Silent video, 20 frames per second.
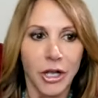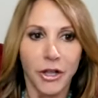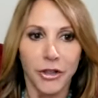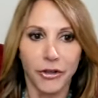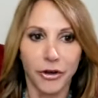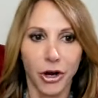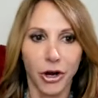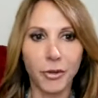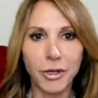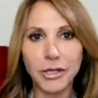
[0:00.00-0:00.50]

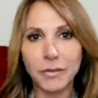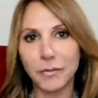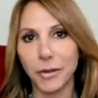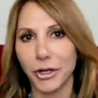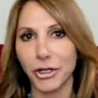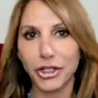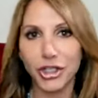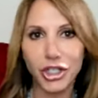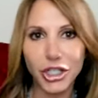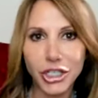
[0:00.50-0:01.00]
they're always
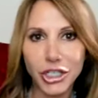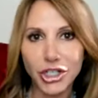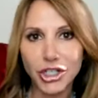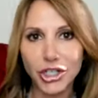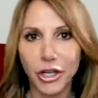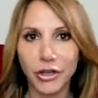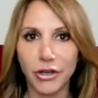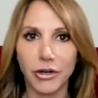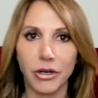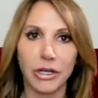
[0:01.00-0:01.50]
punching each
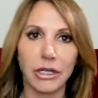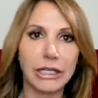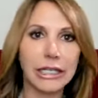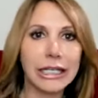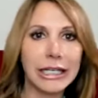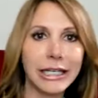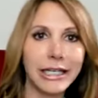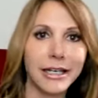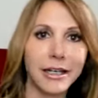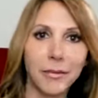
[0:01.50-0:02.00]
other and
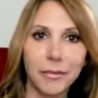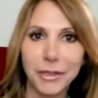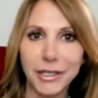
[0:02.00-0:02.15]
leaning up